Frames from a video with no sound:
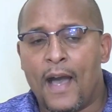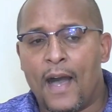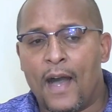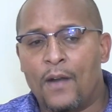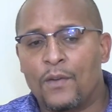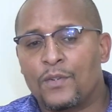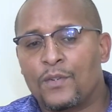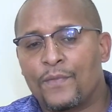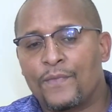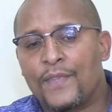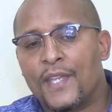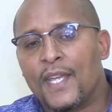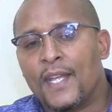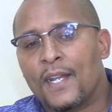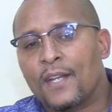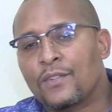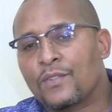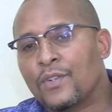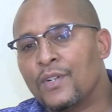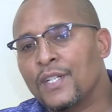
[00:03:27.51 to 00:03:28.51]
Out of the
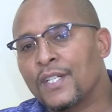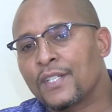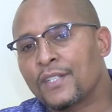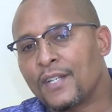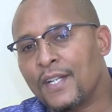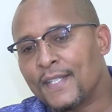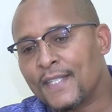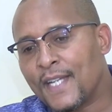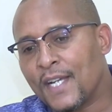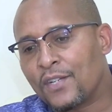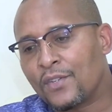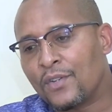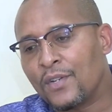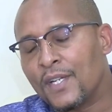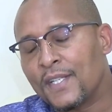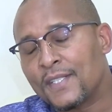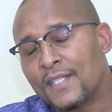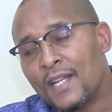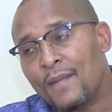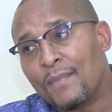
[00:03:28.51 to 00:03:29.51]
Electronic Transaction
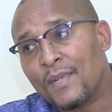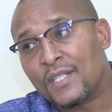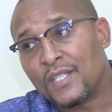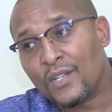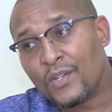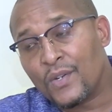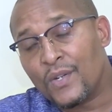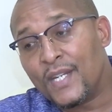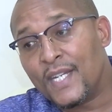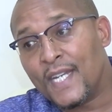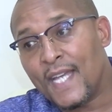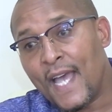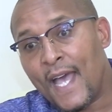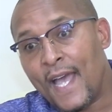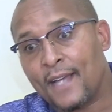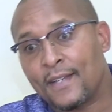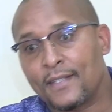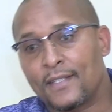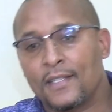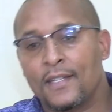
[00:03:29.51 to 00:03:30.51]
and Cybersecurity
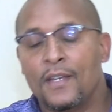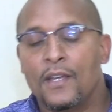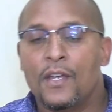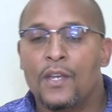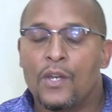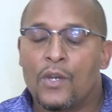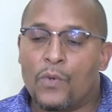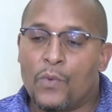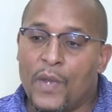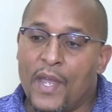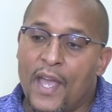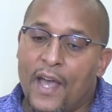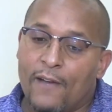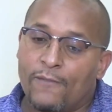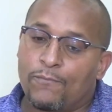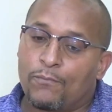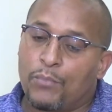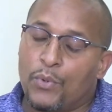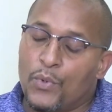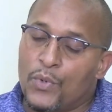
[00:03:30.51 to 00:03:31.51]
Act, we
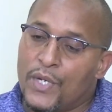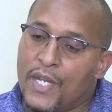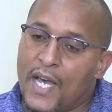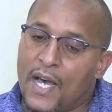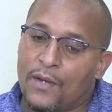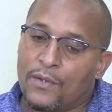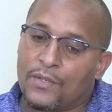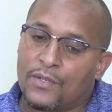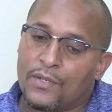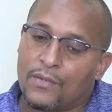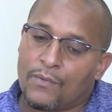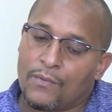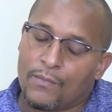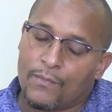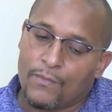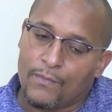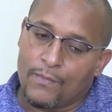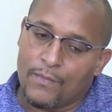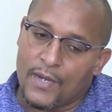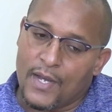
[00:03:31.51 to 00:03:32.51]
have pulled out
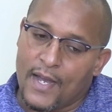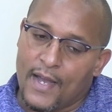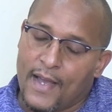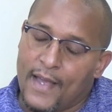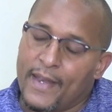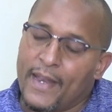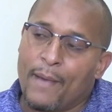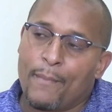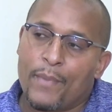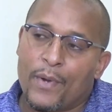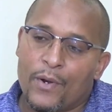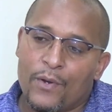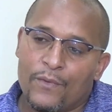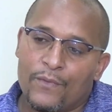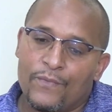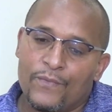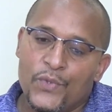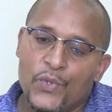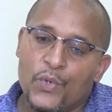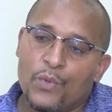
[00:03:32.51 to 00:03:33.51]
a number
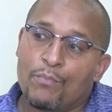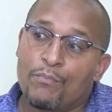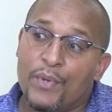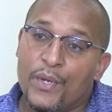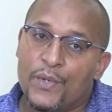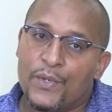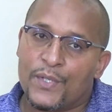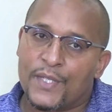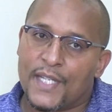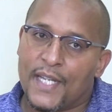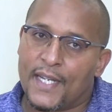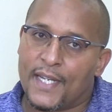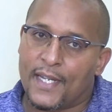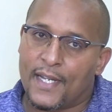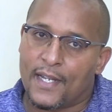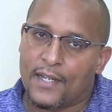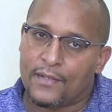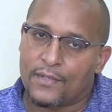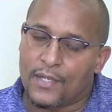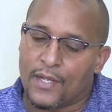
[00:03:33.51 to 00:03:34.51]
of new bills, and
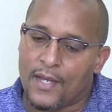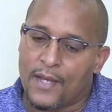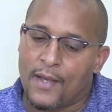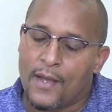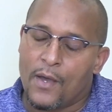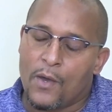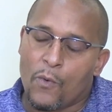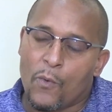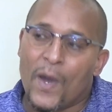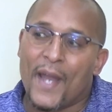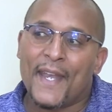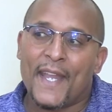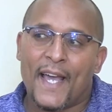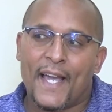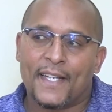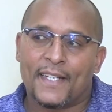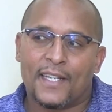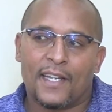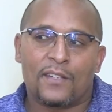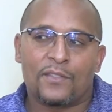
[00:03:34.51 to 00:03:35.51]
one
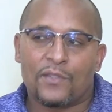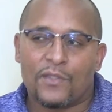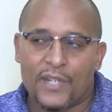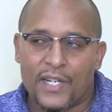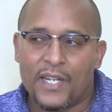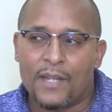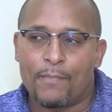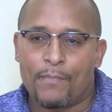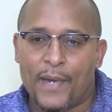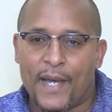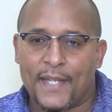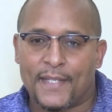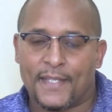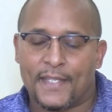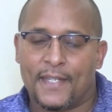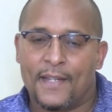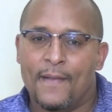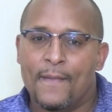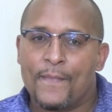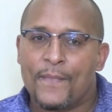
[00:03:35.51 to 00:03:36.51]
act has already
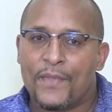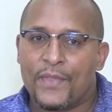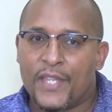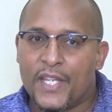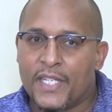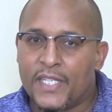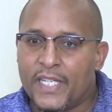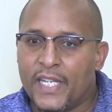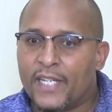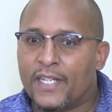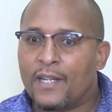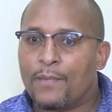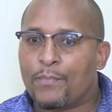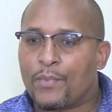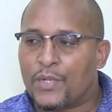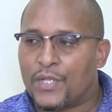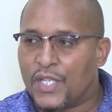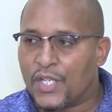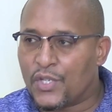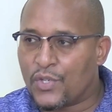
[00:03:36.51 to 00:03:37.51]
passed, the Data
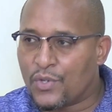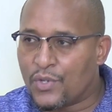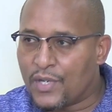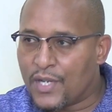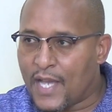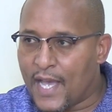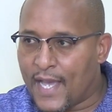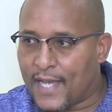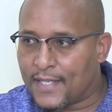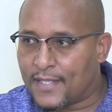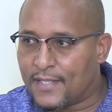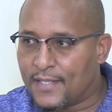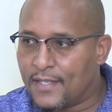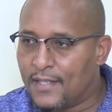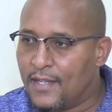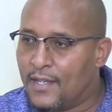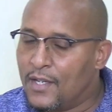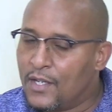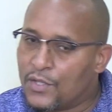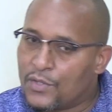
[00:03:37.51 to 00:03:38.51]
Protection Act.
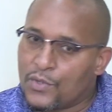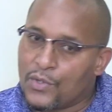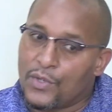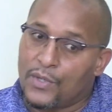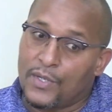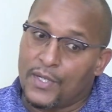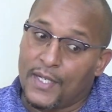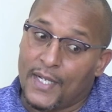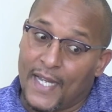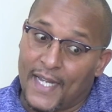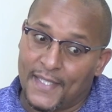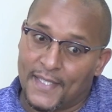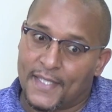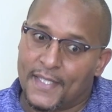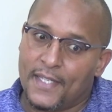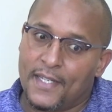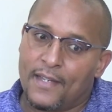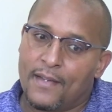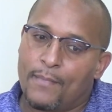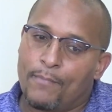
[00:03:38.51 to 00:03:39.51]
So
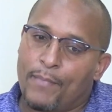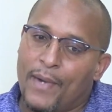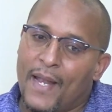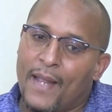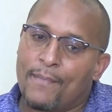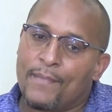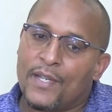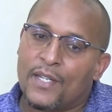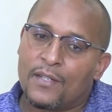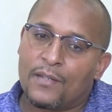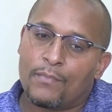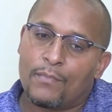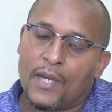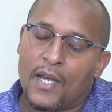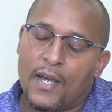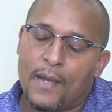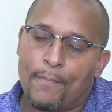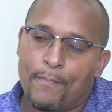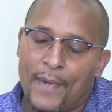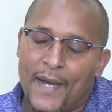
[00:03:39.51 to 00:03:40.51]
last year, Parliament
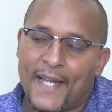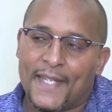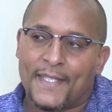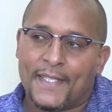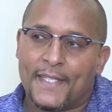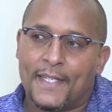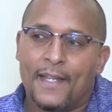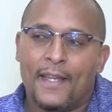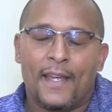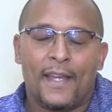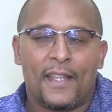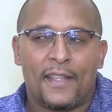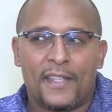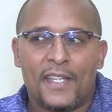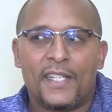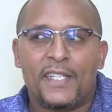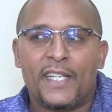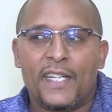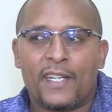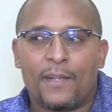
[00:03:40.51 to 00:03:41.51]
passed
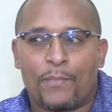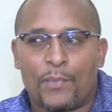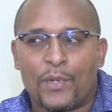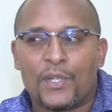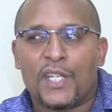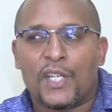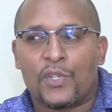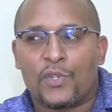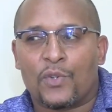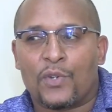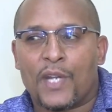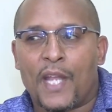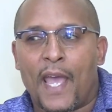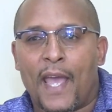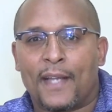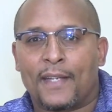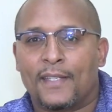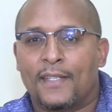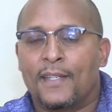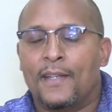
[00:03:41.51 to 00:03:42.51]
the Data Protection
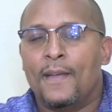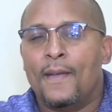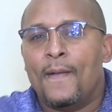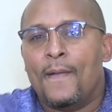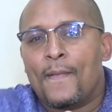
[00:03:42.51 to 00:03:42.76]
Act.